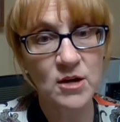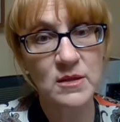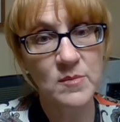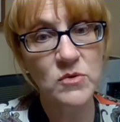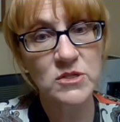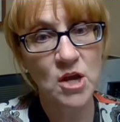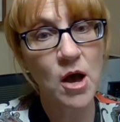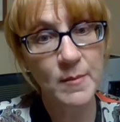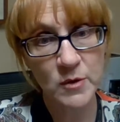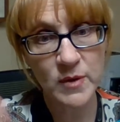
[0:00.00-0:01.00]
are the most
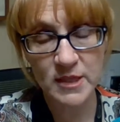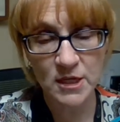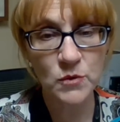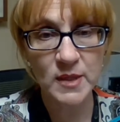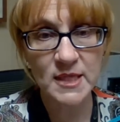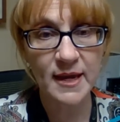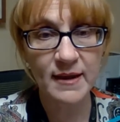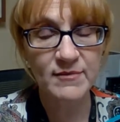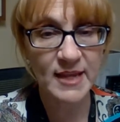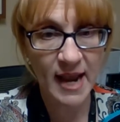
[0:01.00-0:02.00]
common one that you would think
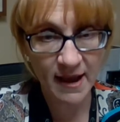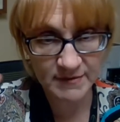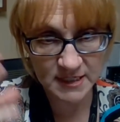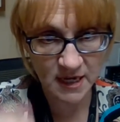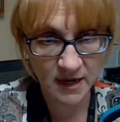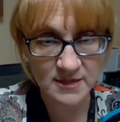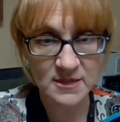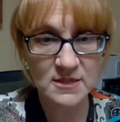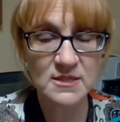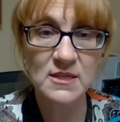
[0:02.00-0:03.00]
of that have
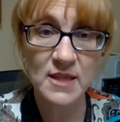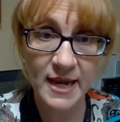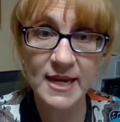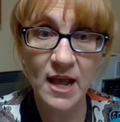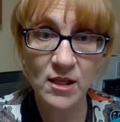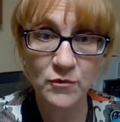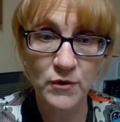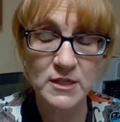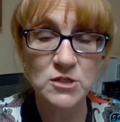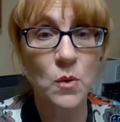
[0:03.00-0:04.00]
tusks like an elephant.